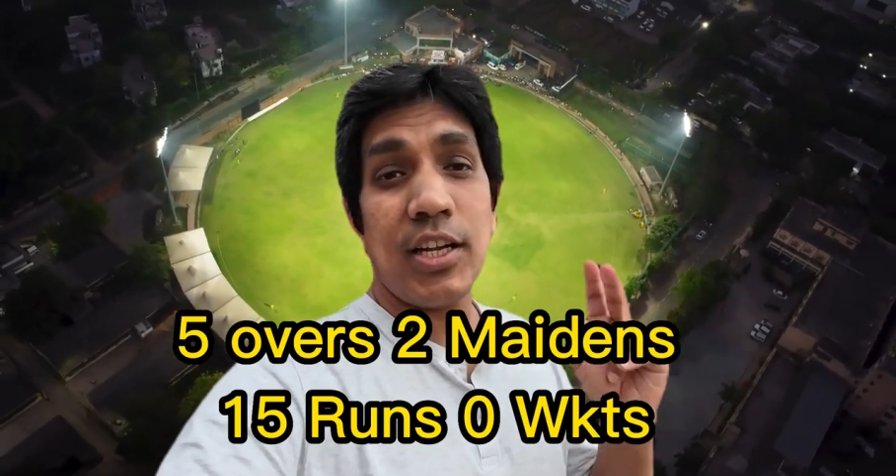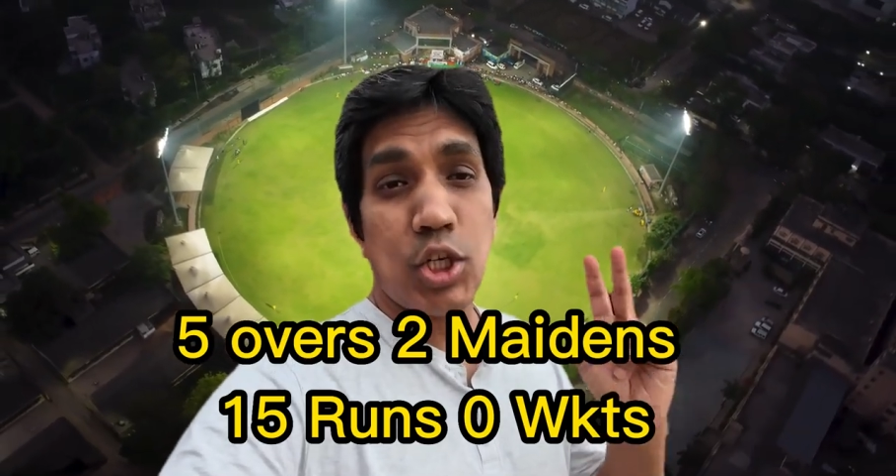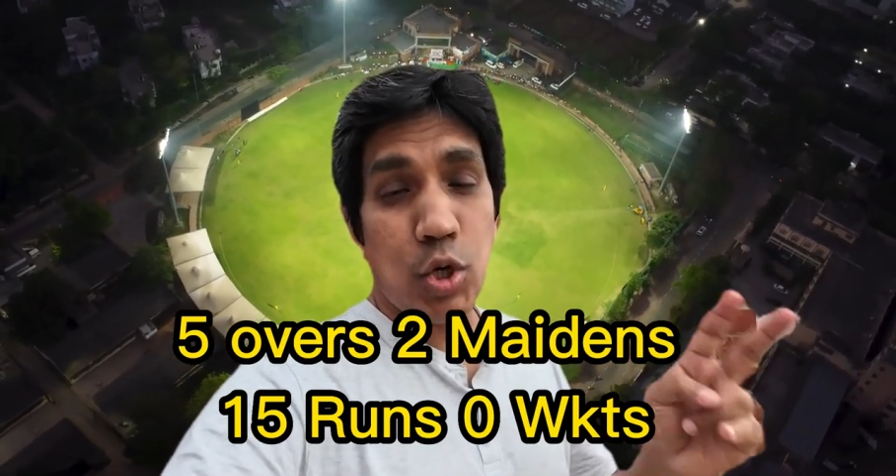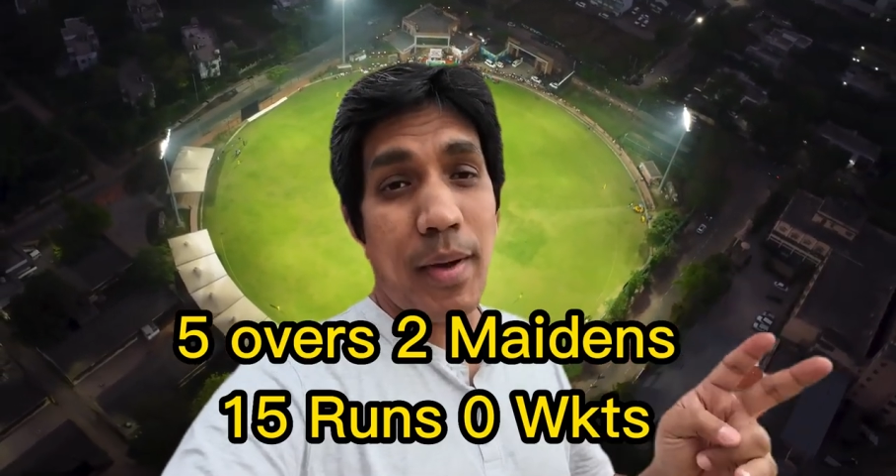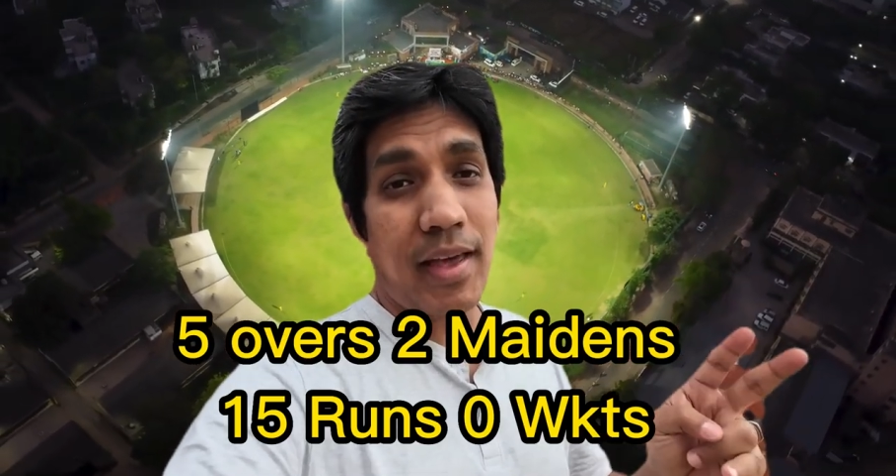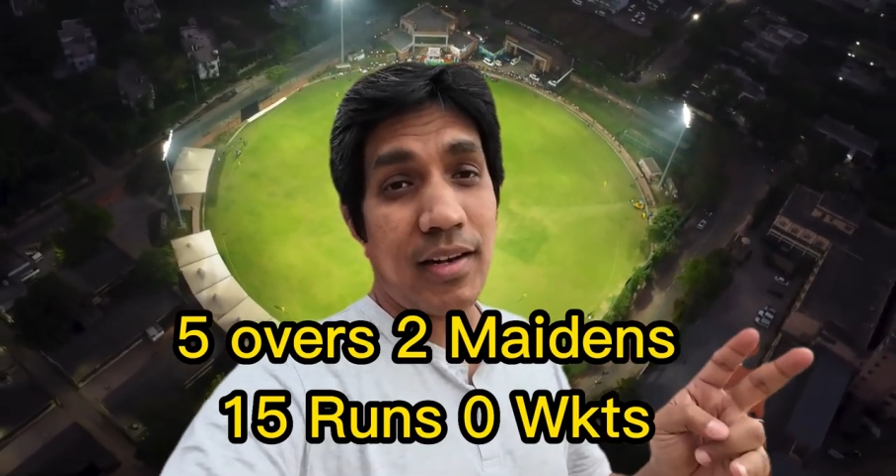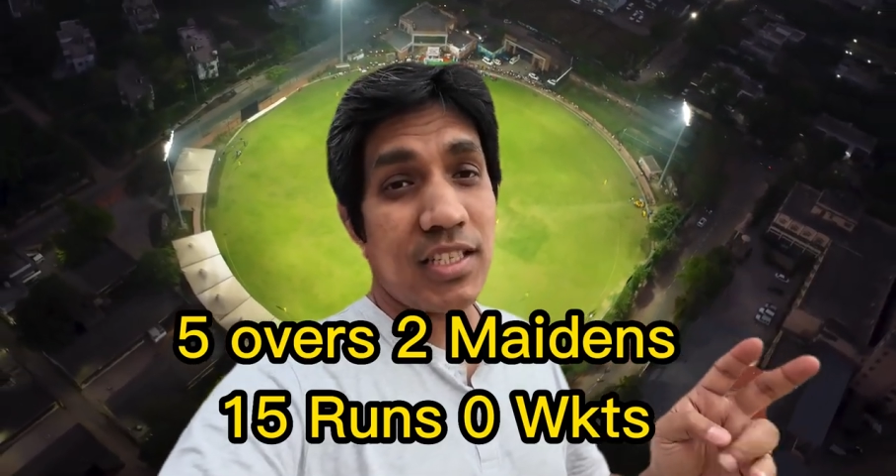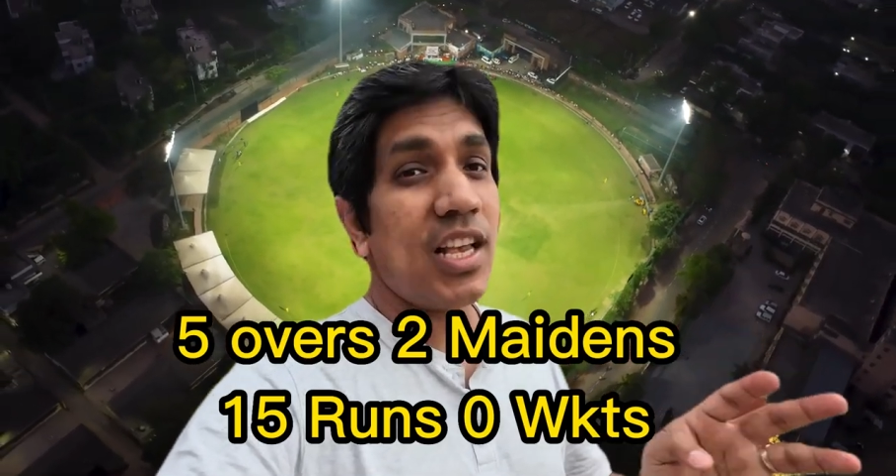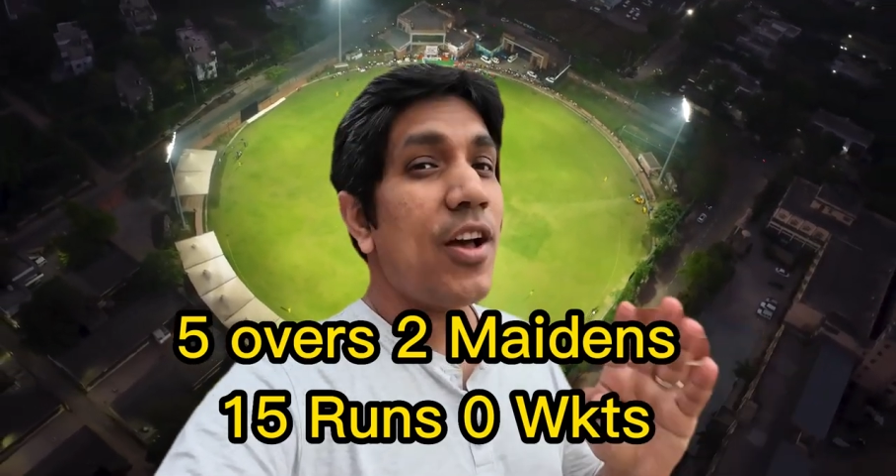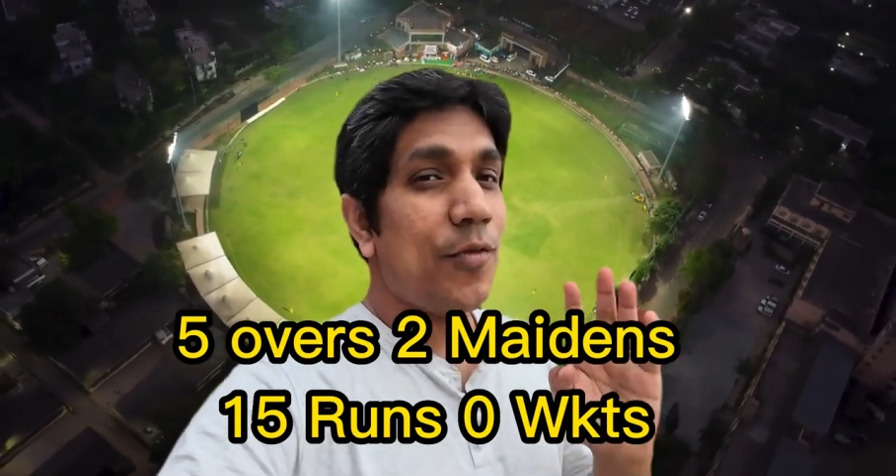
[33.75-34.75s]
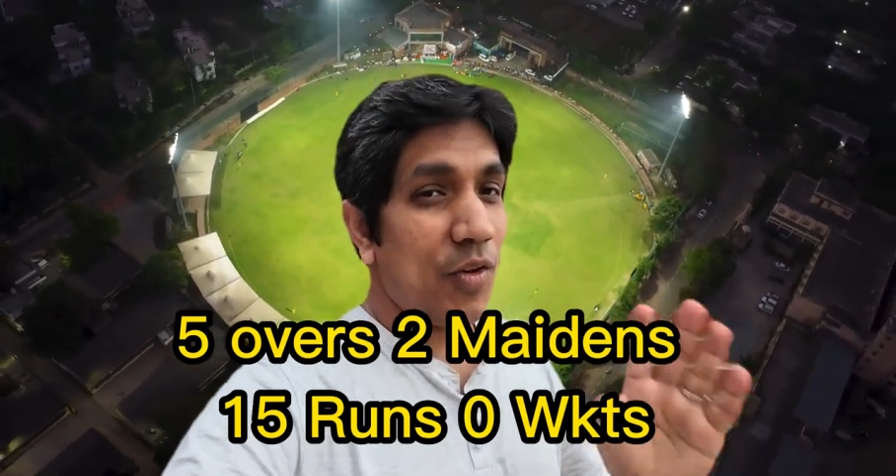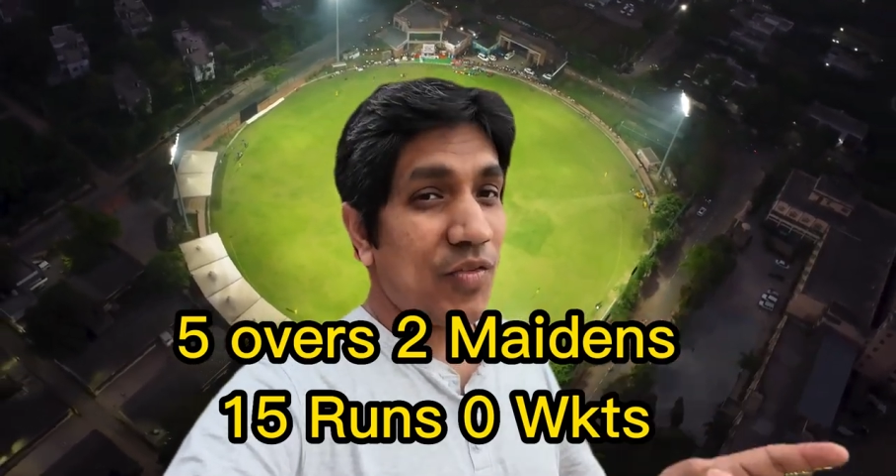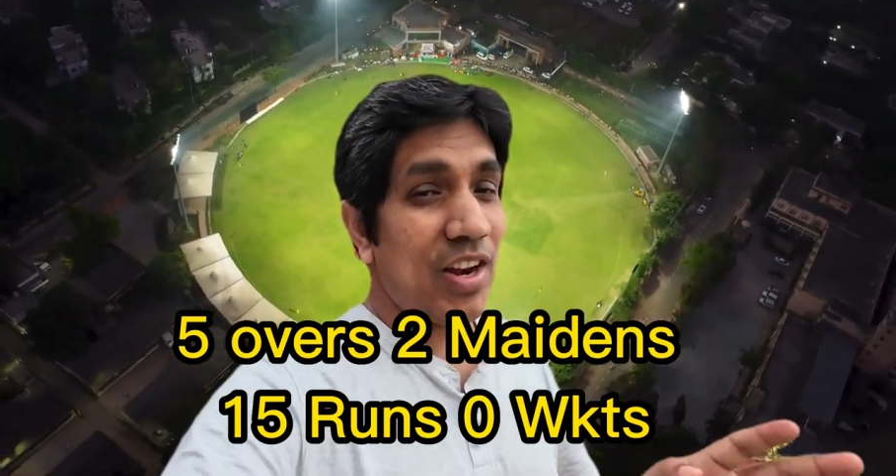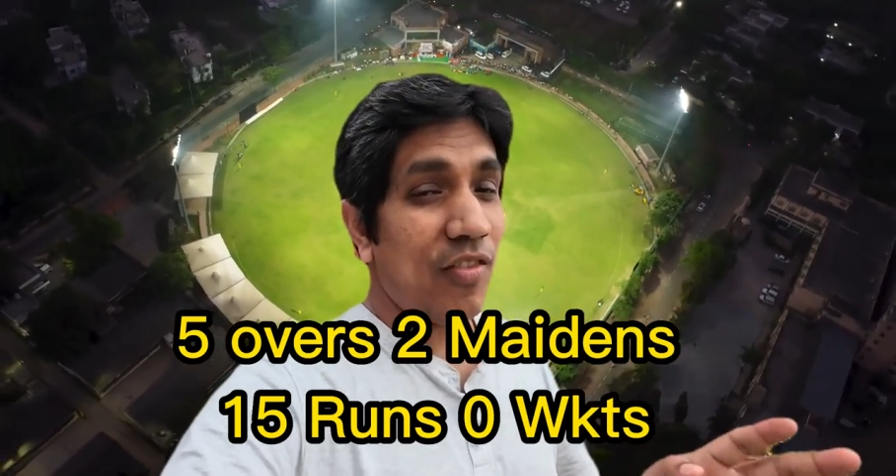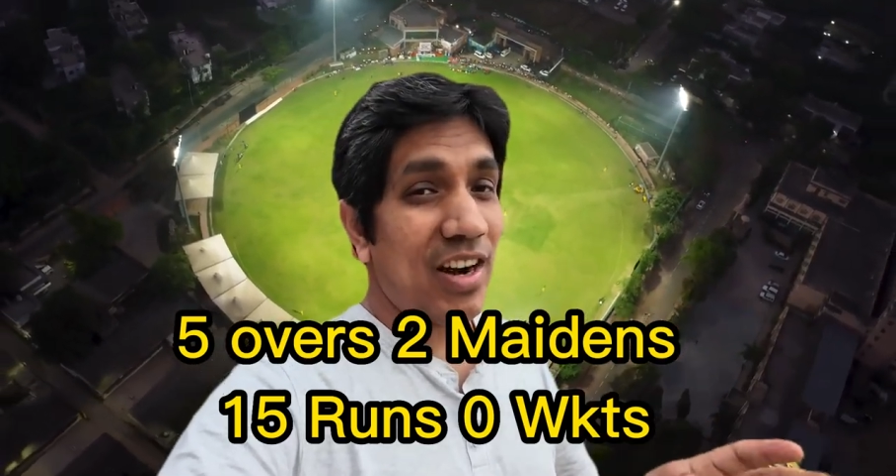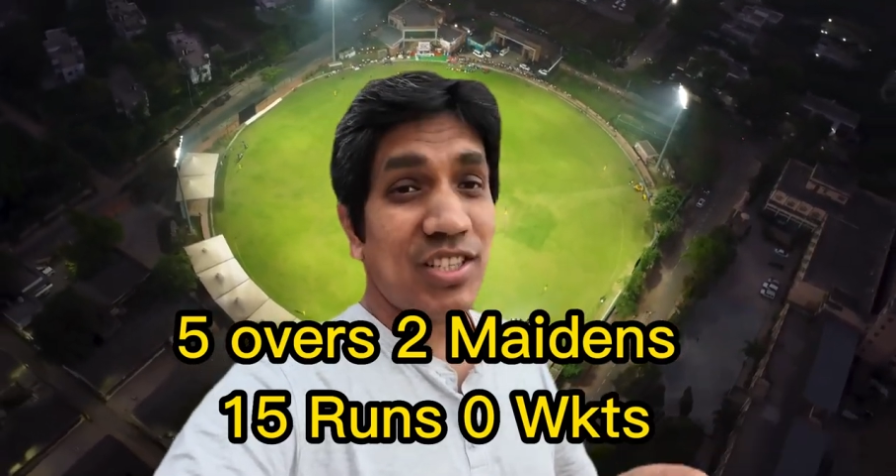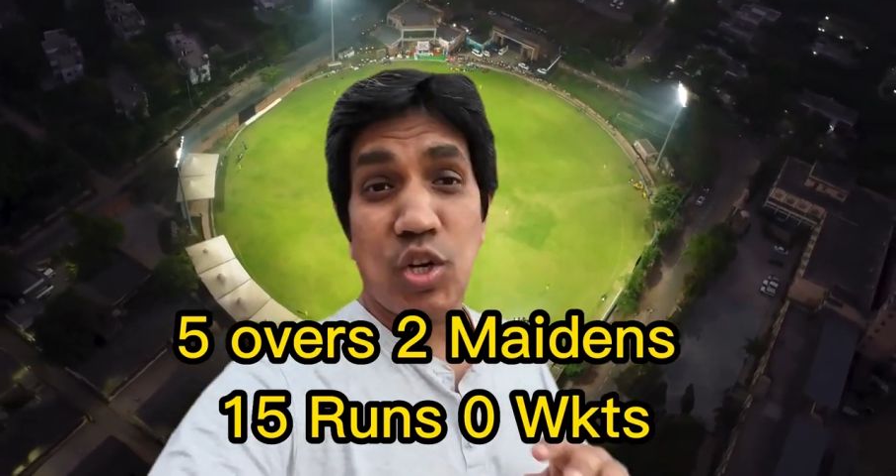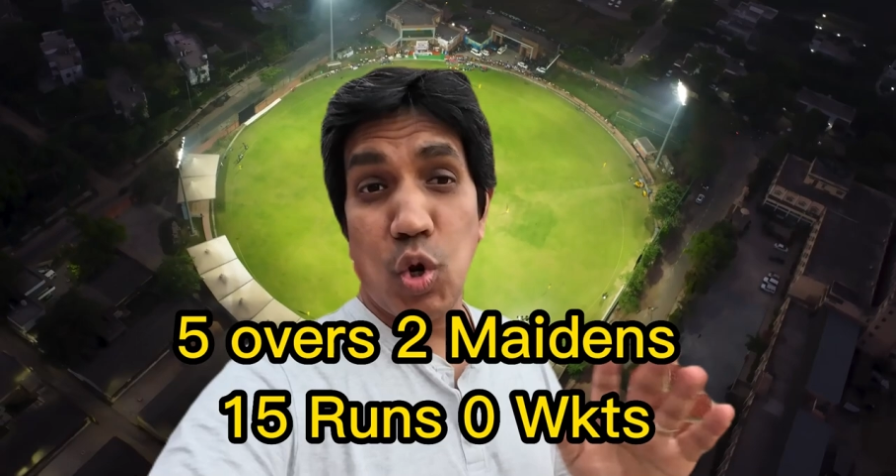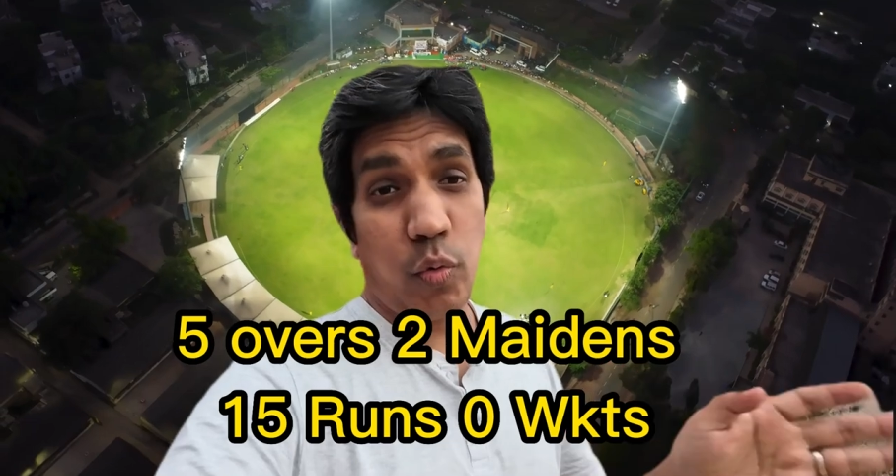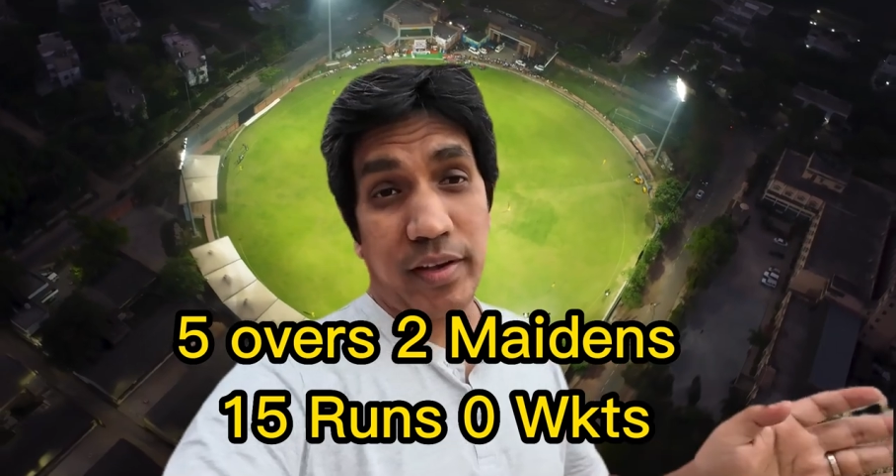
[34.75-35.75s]
2 maidens, 15 runs,
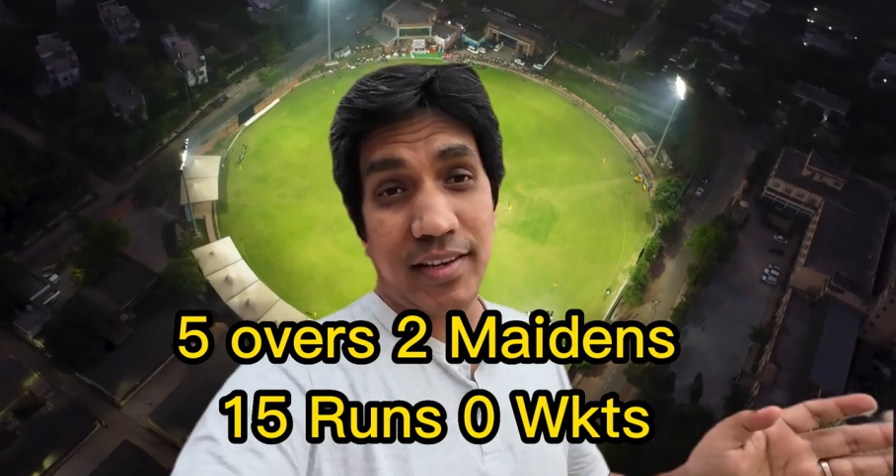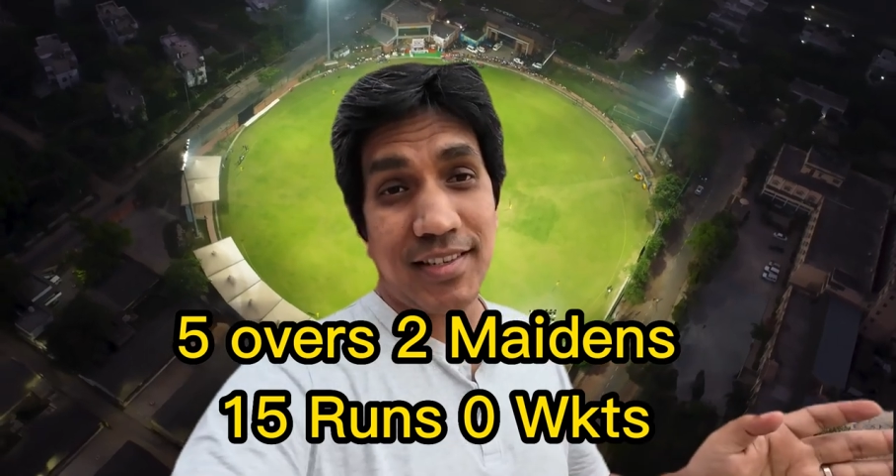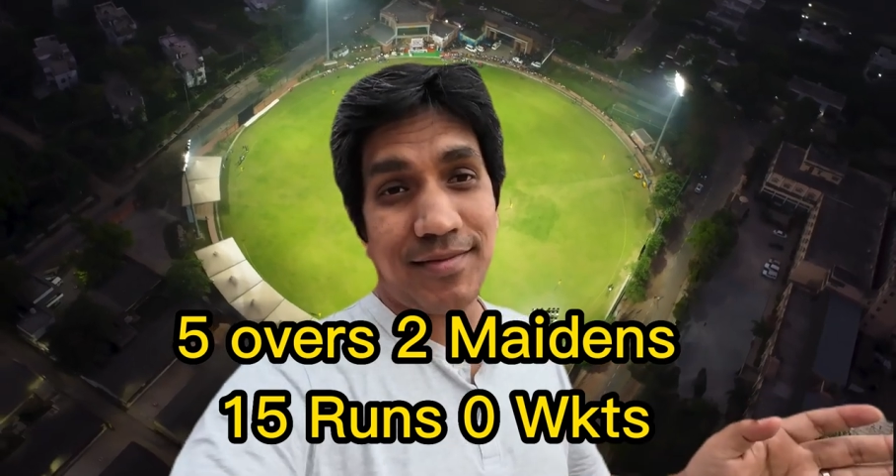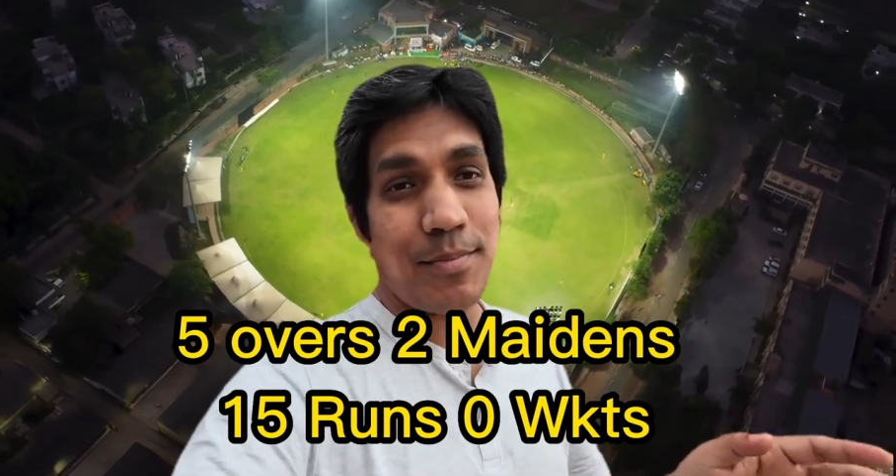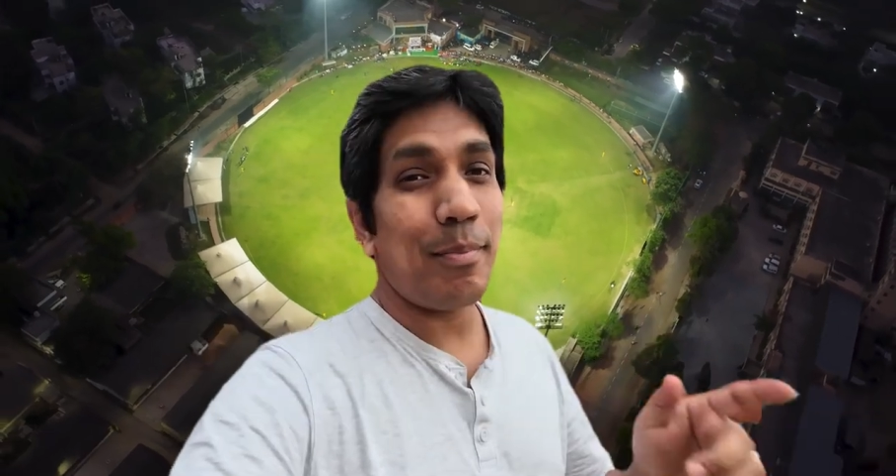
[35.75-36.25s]
no wicket,